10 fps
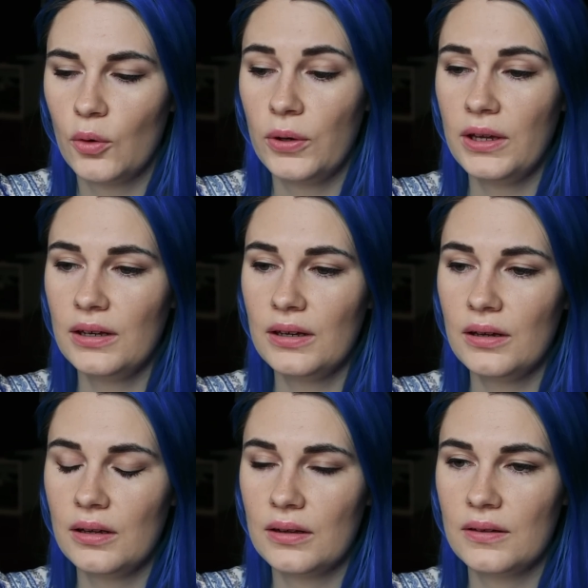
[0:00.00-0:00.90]

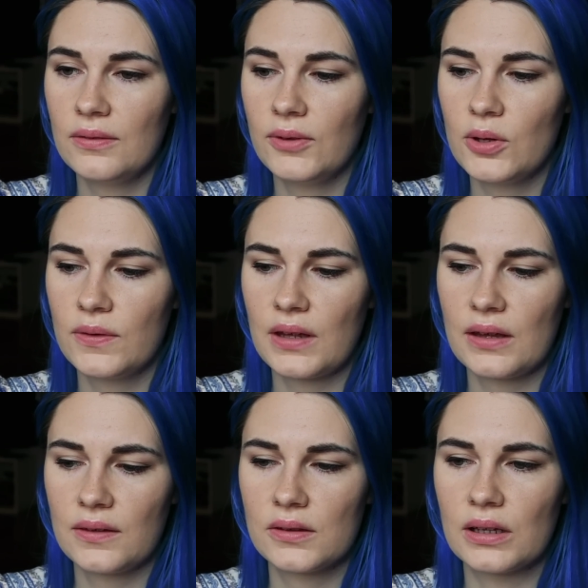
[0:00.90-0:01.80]
Wheein in this video
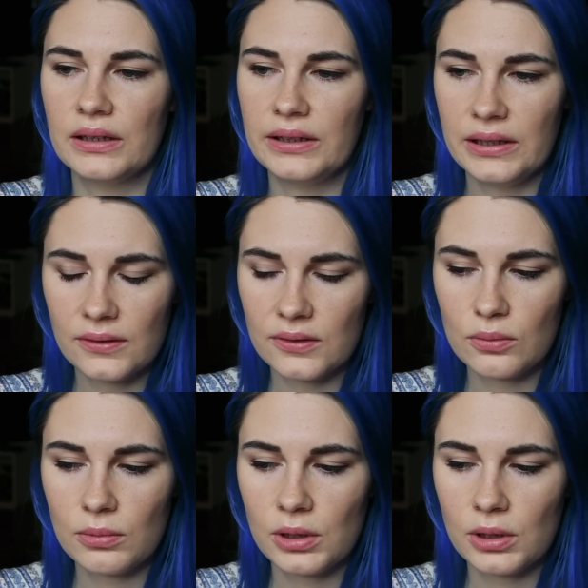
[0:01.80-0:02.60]
stands out the least to